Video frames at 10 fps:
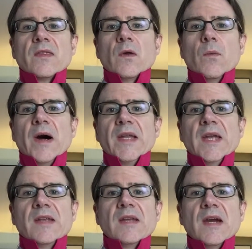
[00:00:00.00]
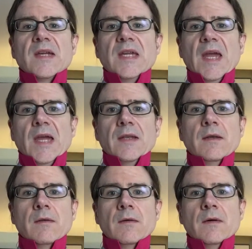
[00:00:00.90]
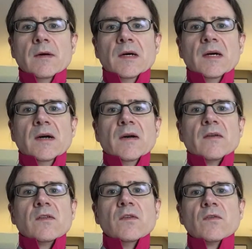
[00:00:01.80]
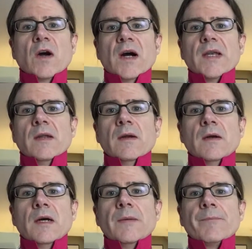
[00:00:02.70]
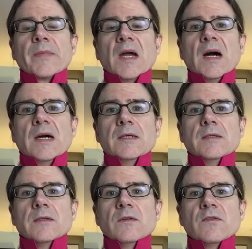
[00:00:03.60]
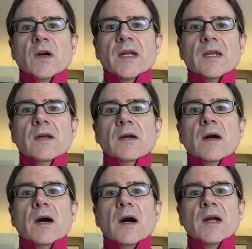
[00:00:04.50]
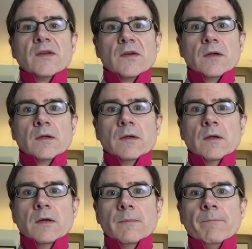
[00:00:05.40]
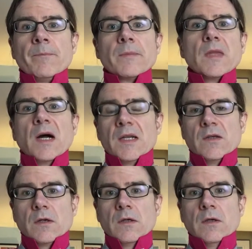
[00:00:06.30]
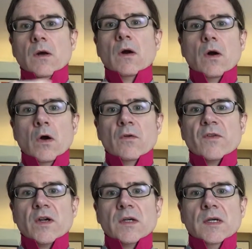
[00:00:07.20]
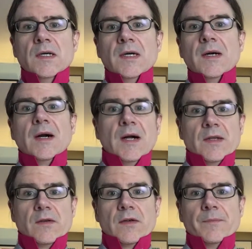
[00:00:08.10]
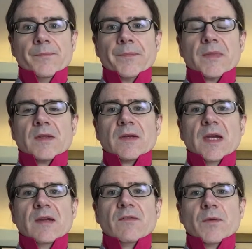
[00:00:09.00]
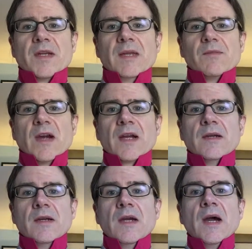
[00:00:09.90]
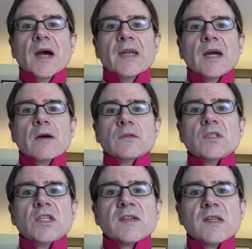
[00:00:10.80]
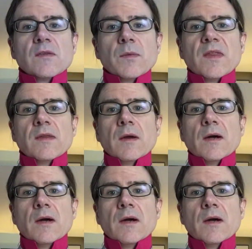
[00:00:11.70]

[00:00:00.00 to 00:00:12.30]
the wide end again. So you've gone under, under, over, under. Okay? If you want to keep track. And now, just as with